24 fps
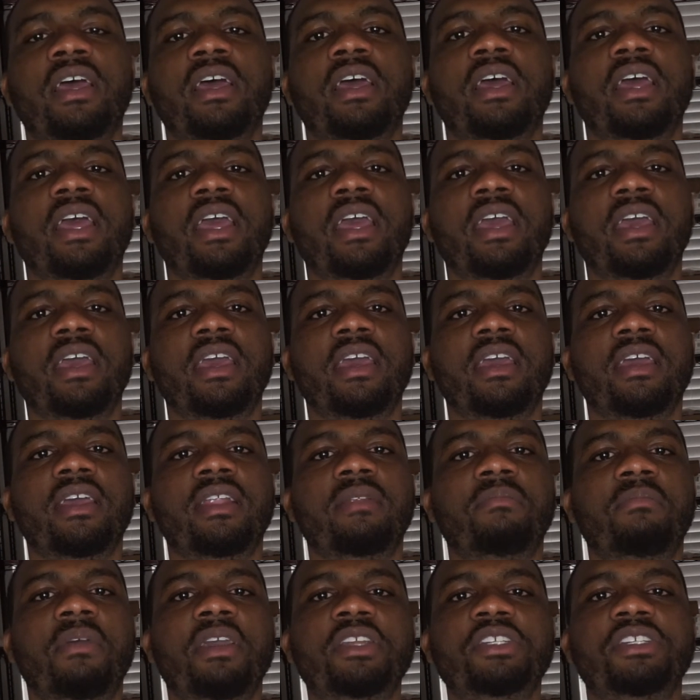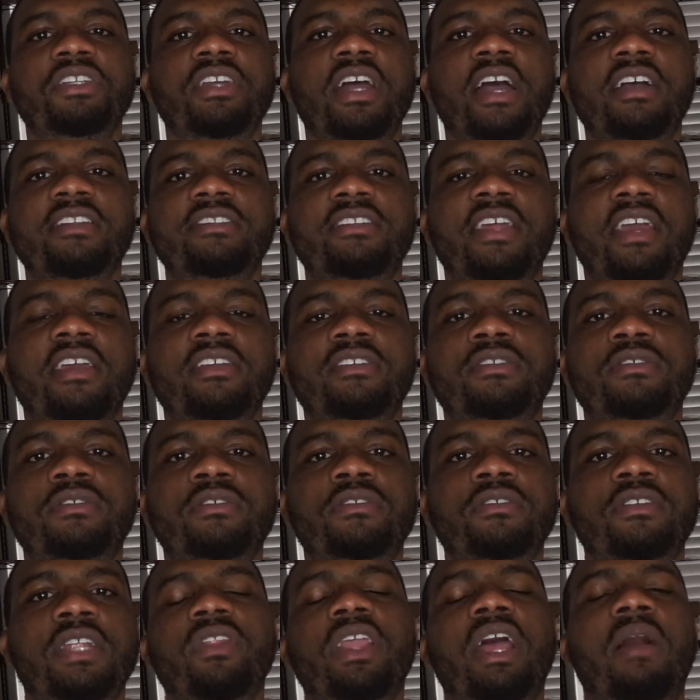and make sure you guys stay
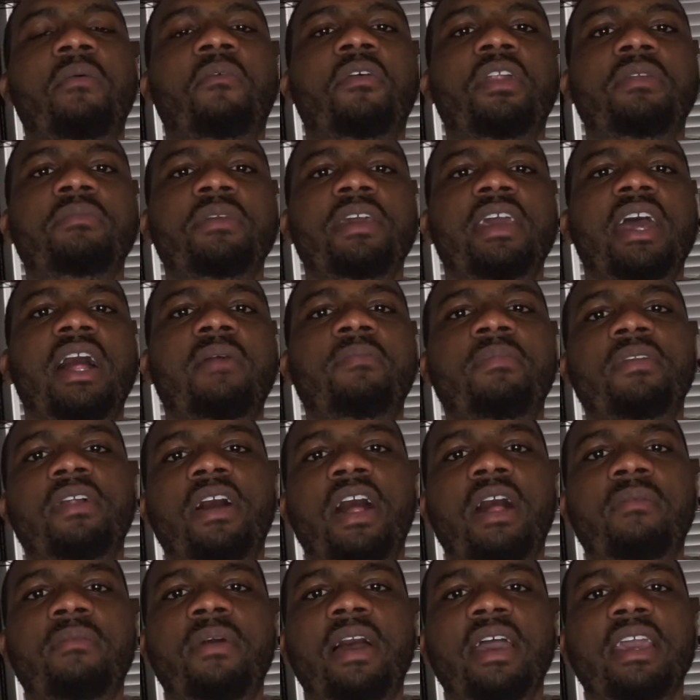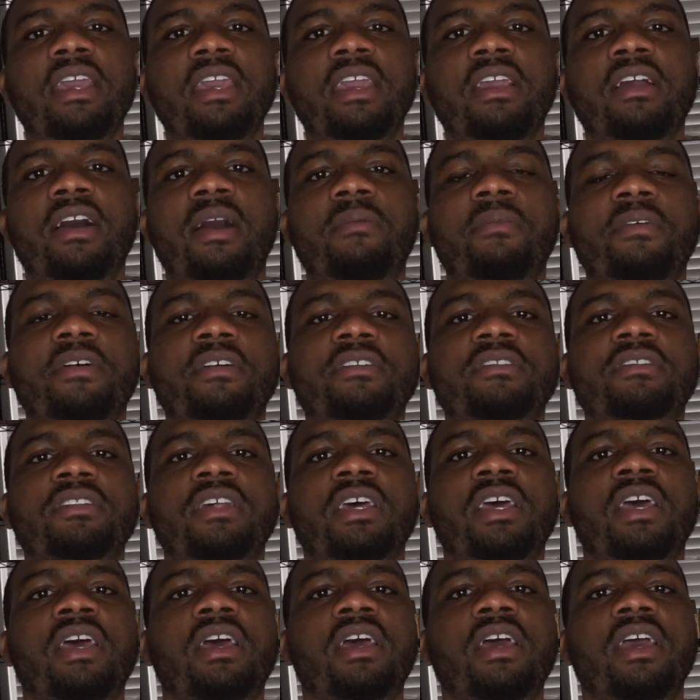tuned. I'm going to be helping all my e-commerce
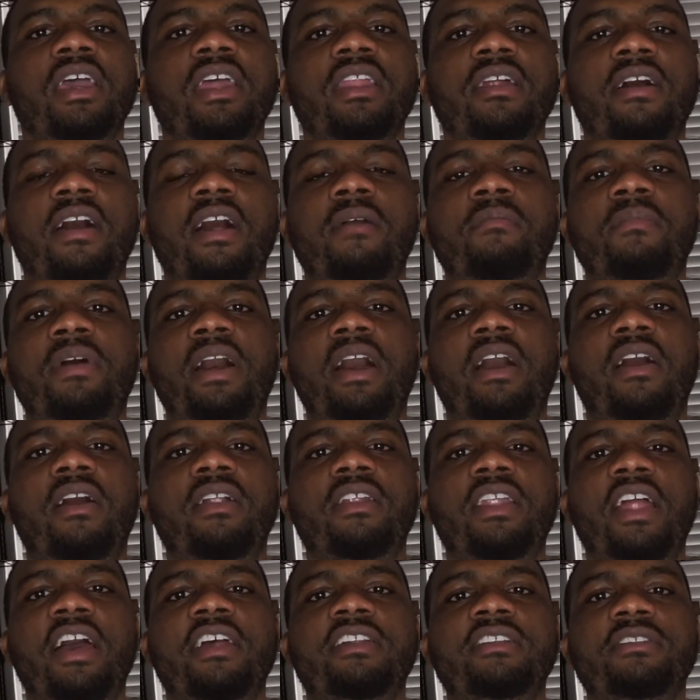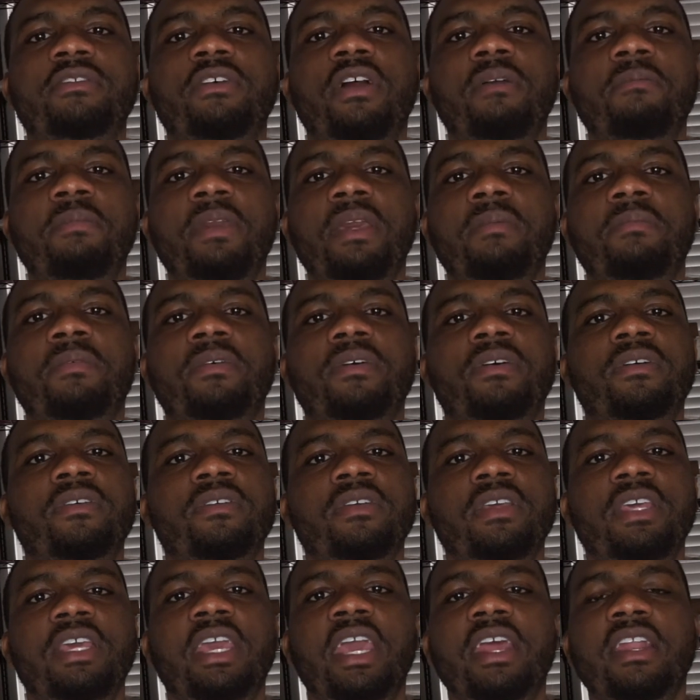and all my online store people
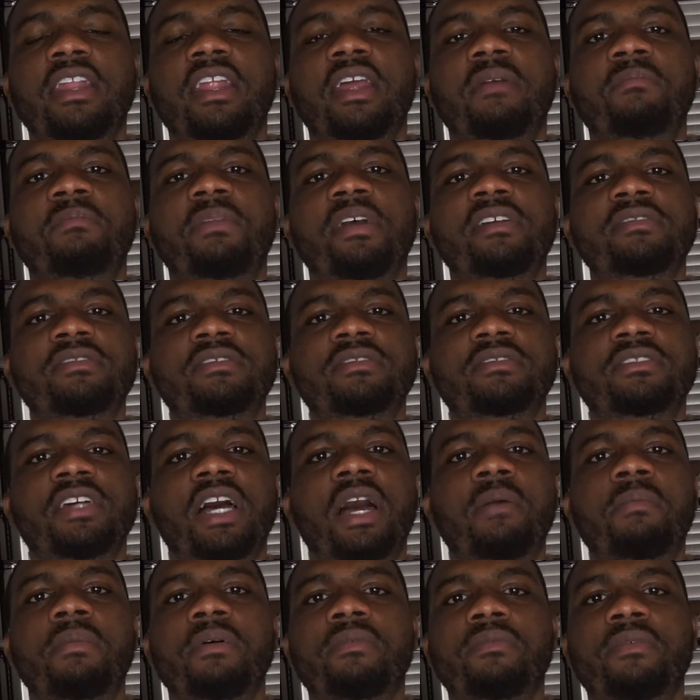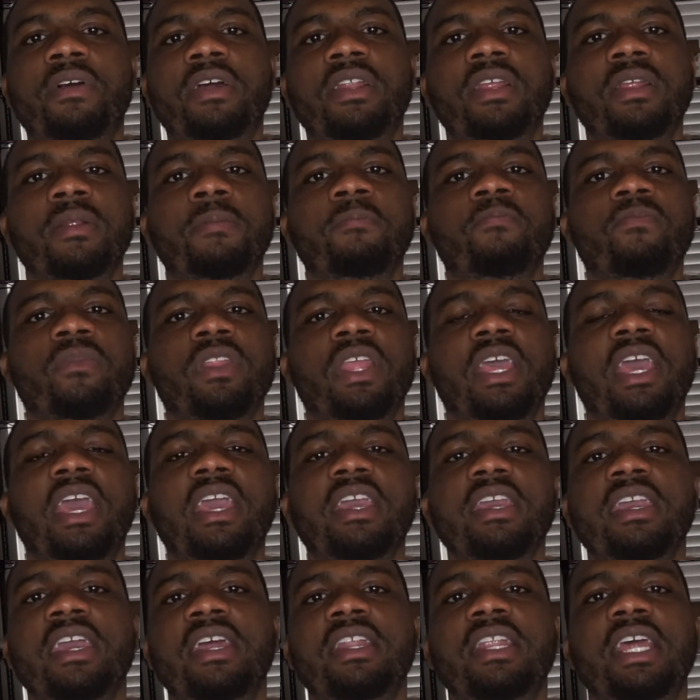getting their business up and running
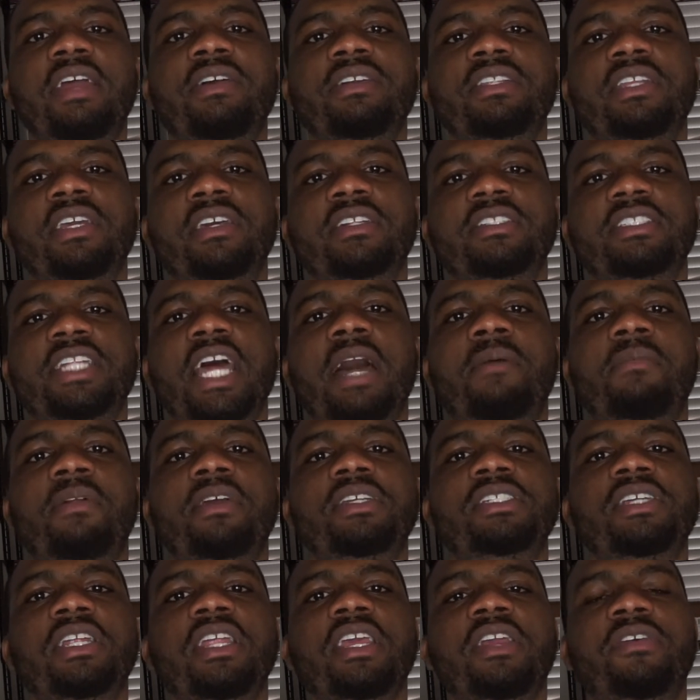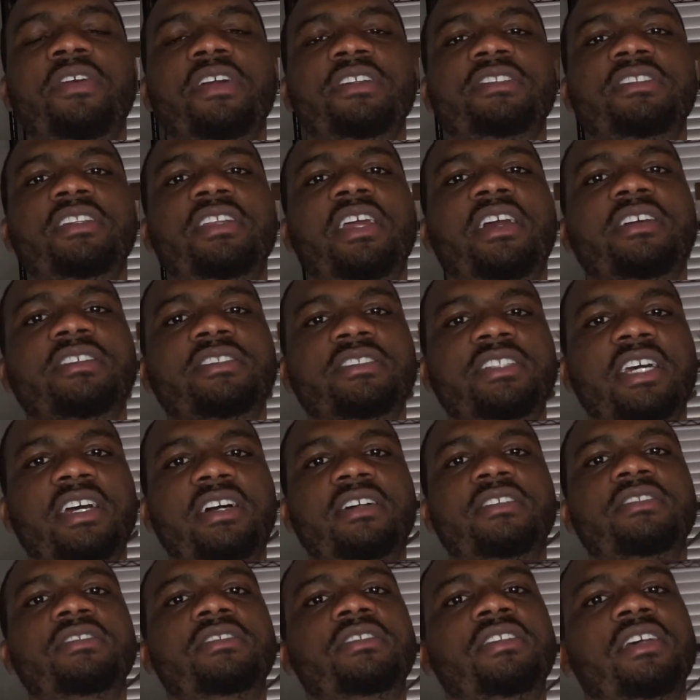and getting everything established and increasing their
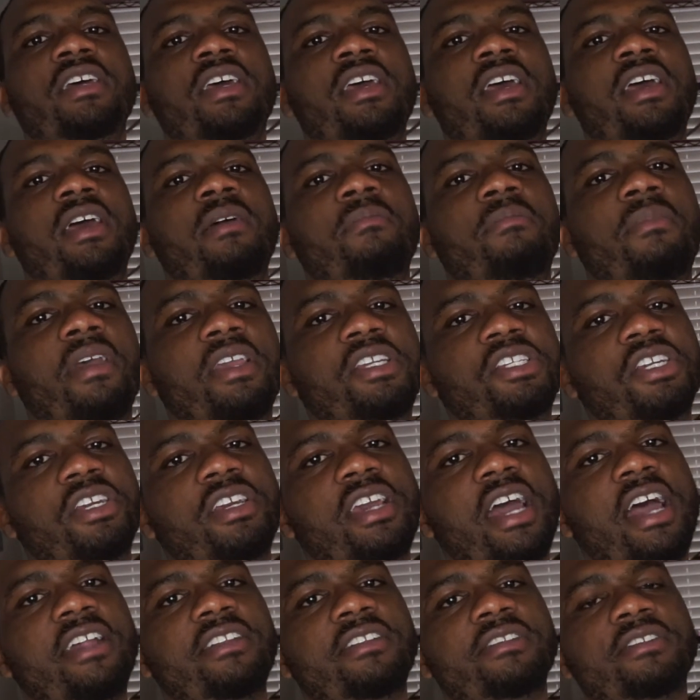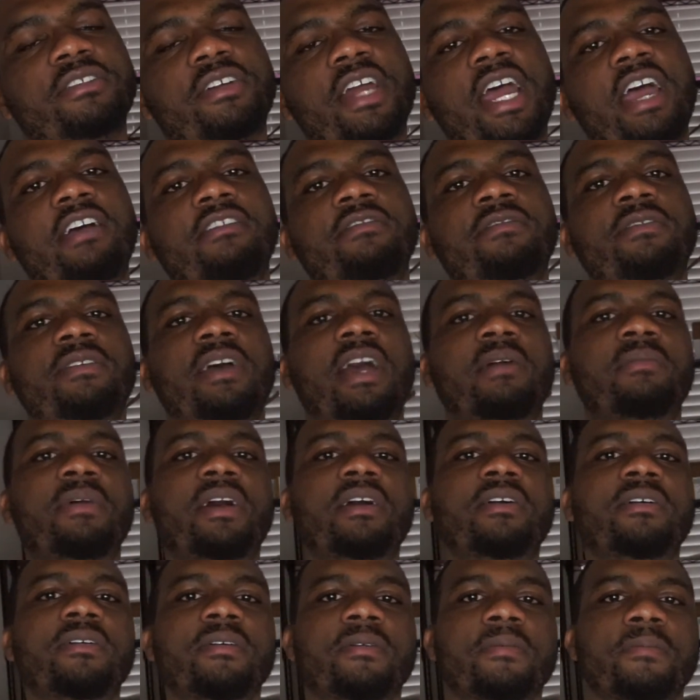sales. Make sure you guys subscribe. I'm
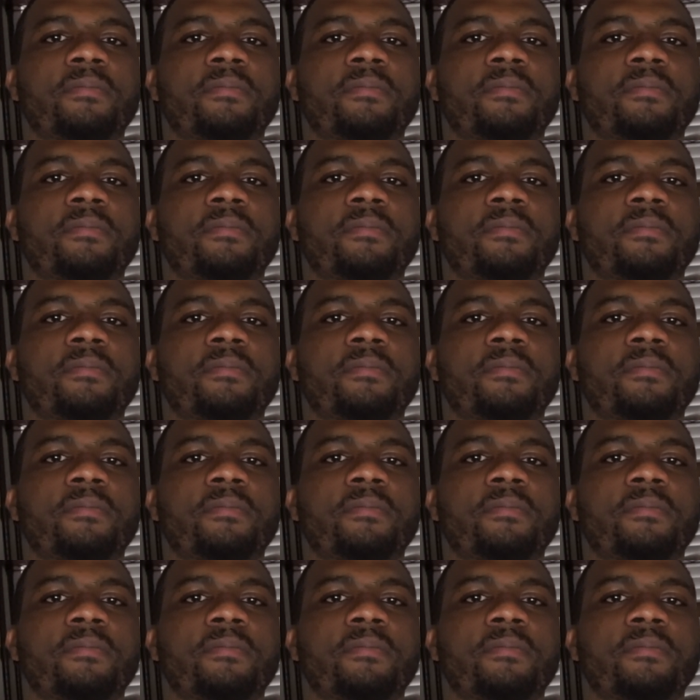out.